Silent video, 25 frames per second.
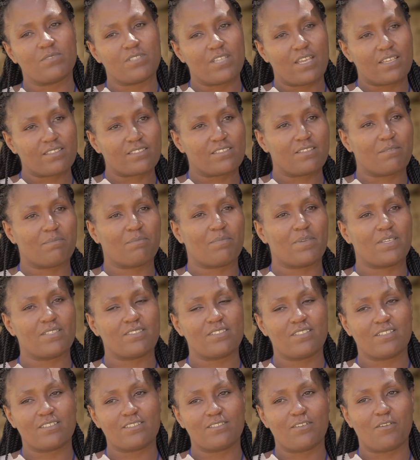just the
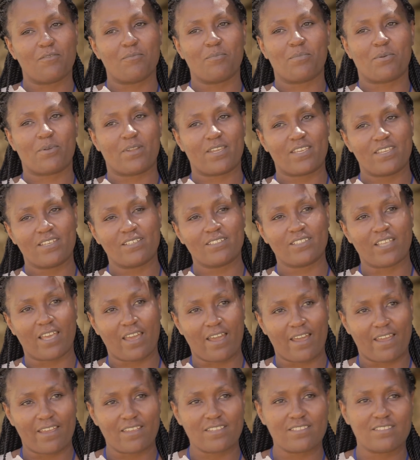basics of breaking
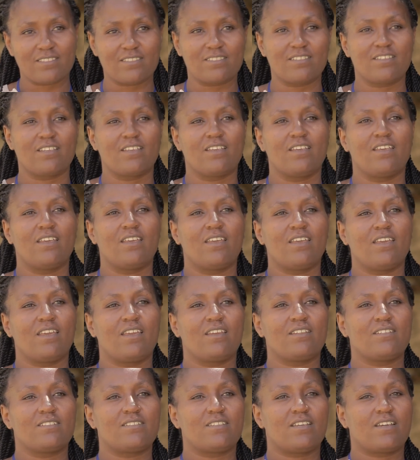the ice
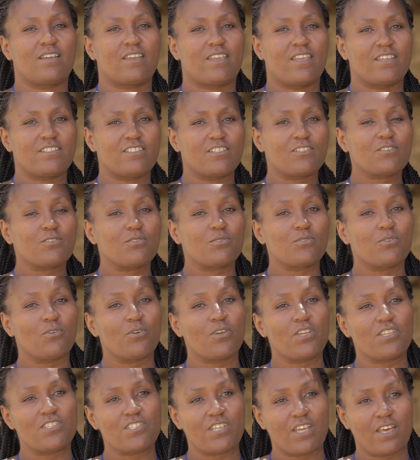and getting to know
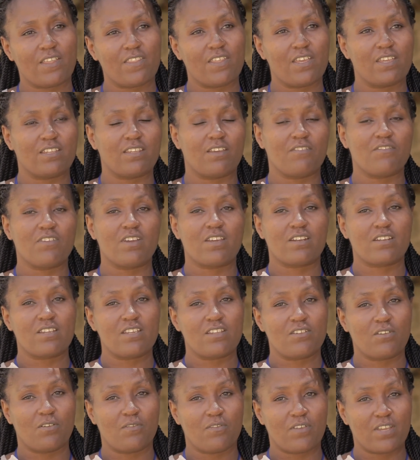each other in a
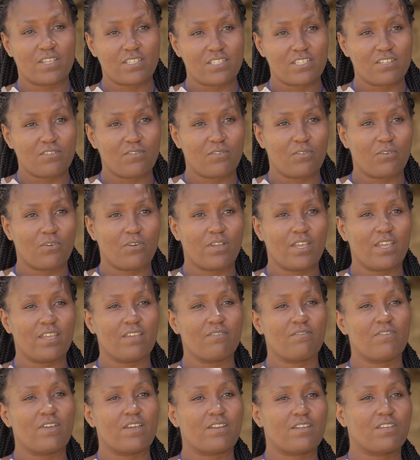very innovative way,
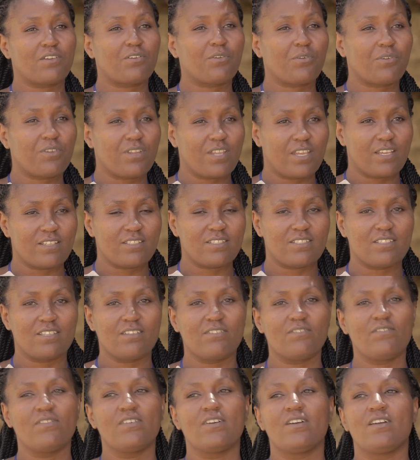very
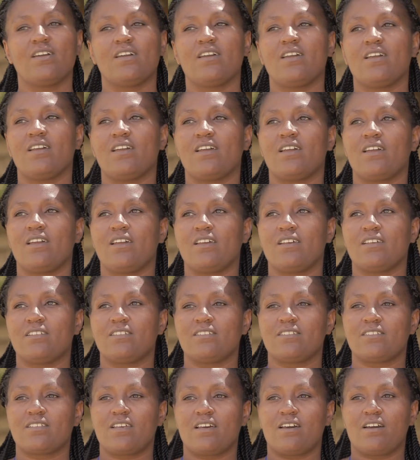creative,
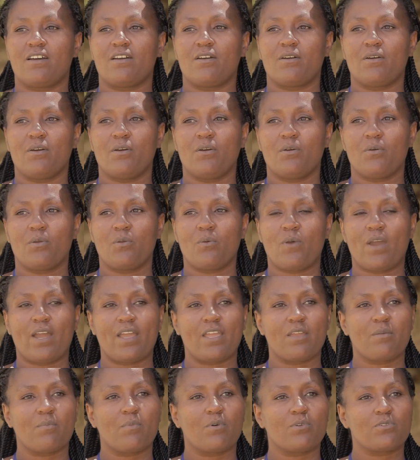and we were
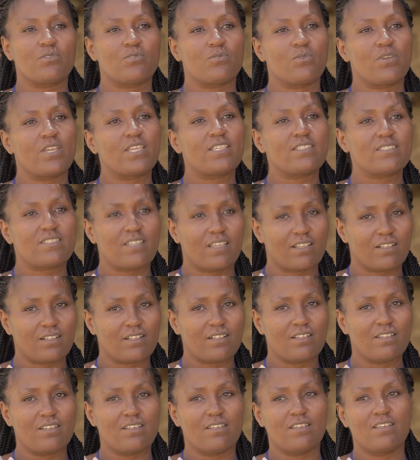able to
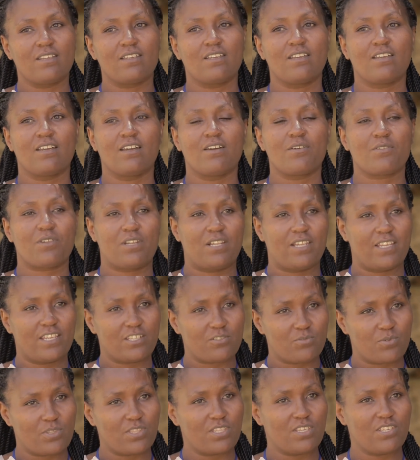instantly
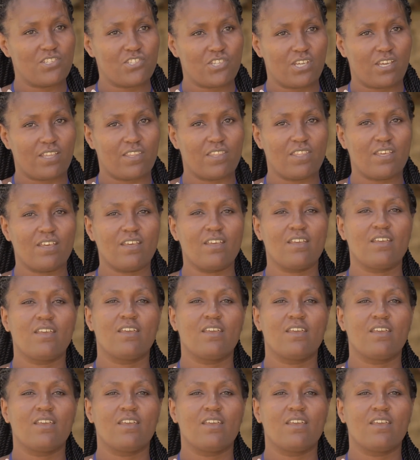relate with each other,